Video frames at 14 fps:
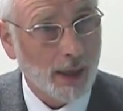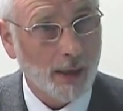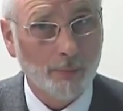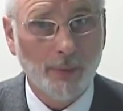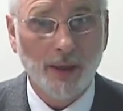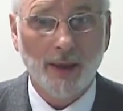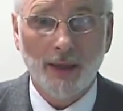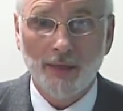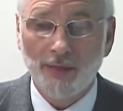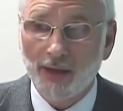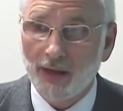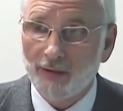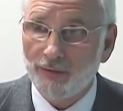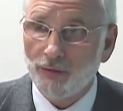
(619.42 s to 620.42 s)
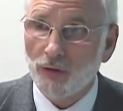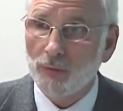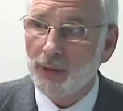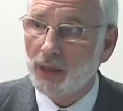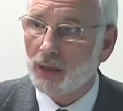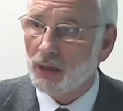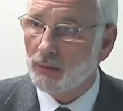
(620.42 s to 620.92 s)
and therefore
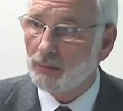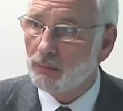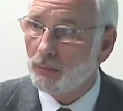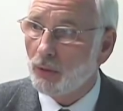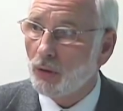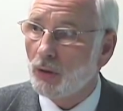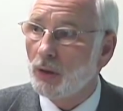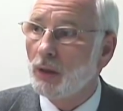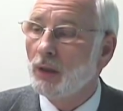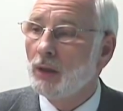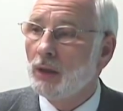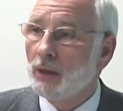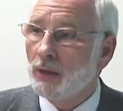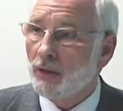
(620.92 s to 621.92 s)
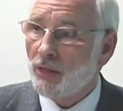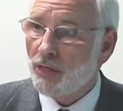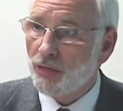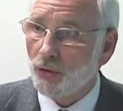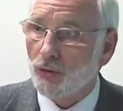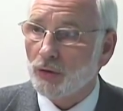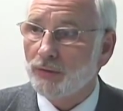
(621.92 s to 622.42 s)
become more
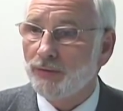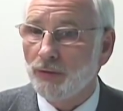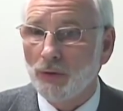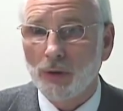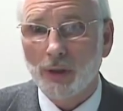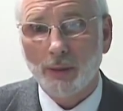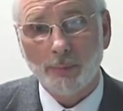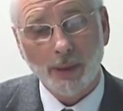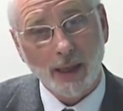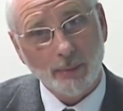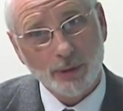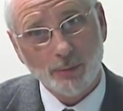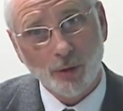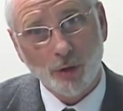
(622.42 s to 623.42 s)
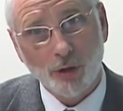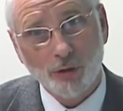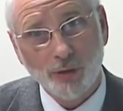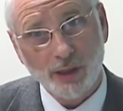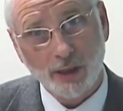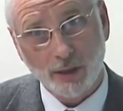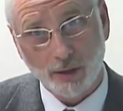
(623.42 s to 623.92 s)
thoughtful and perhaps more
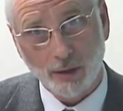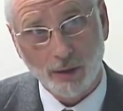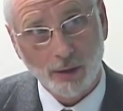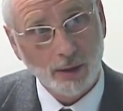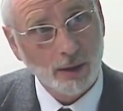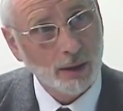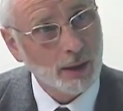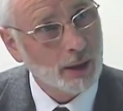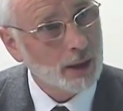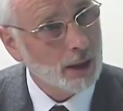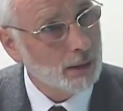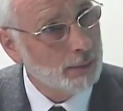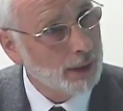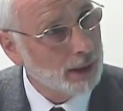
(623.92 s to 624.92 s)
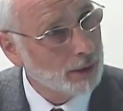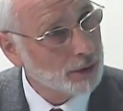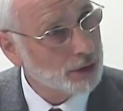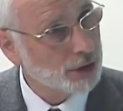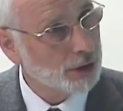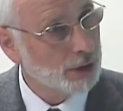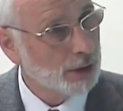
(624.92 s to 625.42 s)
critical
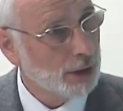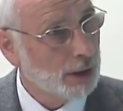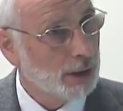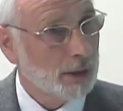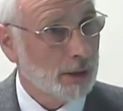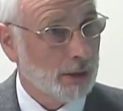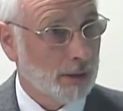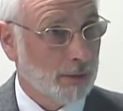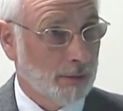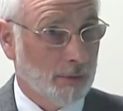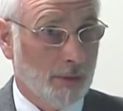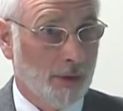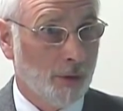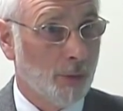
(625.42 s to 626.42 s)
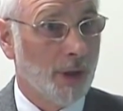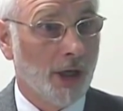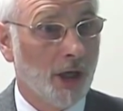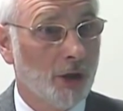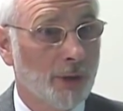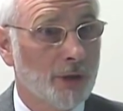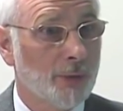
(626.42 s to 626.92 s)
about the
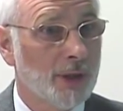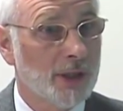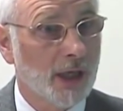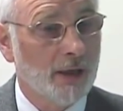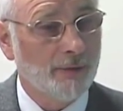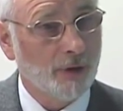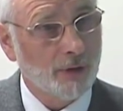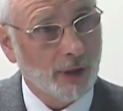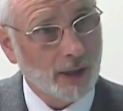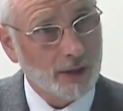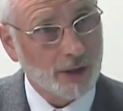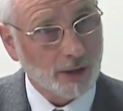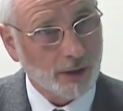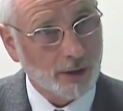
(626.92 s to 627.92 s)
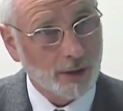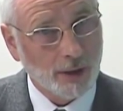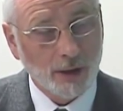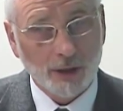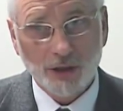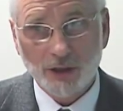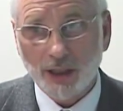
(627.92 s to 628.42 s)
world which we take for granted,
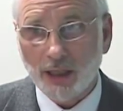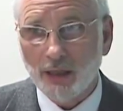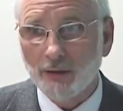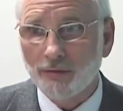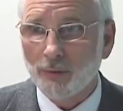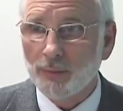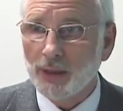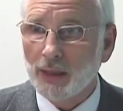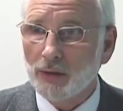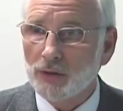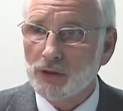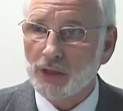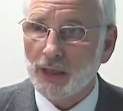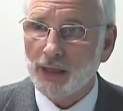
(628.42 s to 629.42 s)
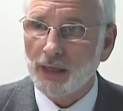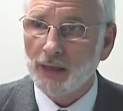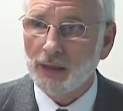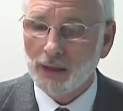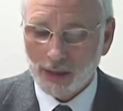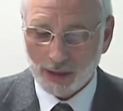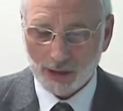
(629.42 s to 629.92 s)
seen from the outside,
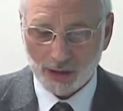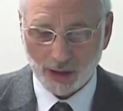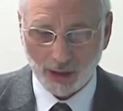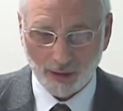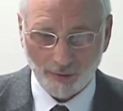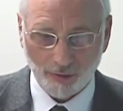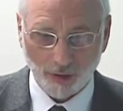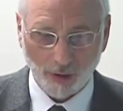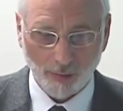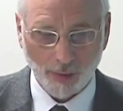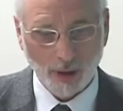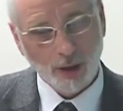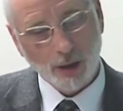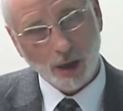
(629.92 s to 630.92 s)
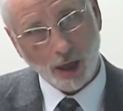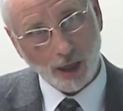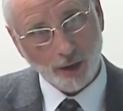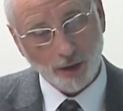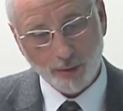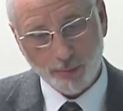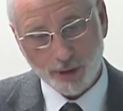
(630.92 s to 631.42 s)
seen from
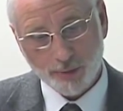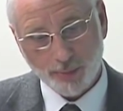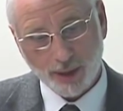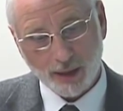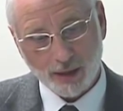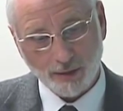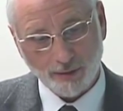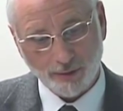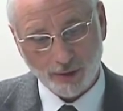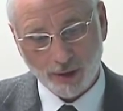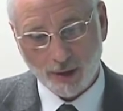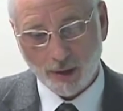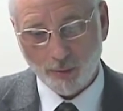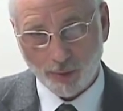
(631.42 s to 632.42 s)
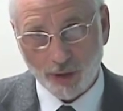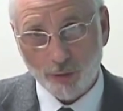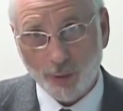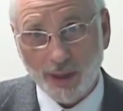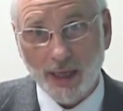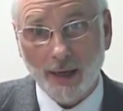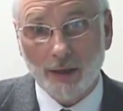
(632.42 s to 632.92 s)
another perspective, which
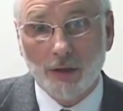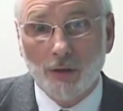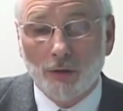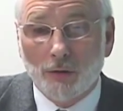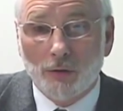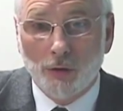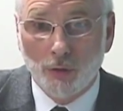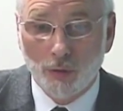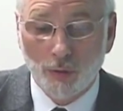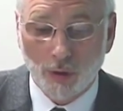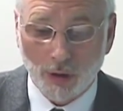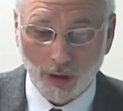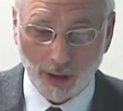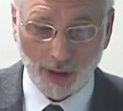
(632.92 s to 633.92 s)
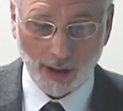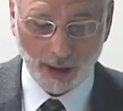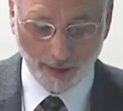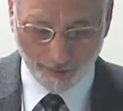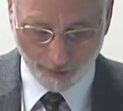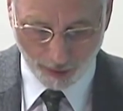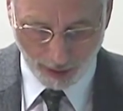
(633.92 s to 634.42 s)
we get through learning
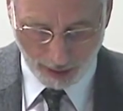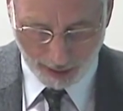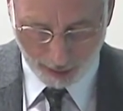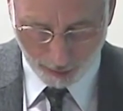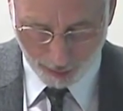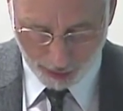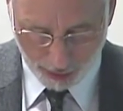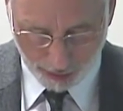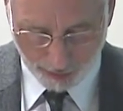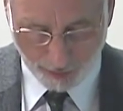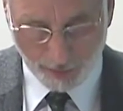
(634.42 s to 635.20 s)
a foreign language.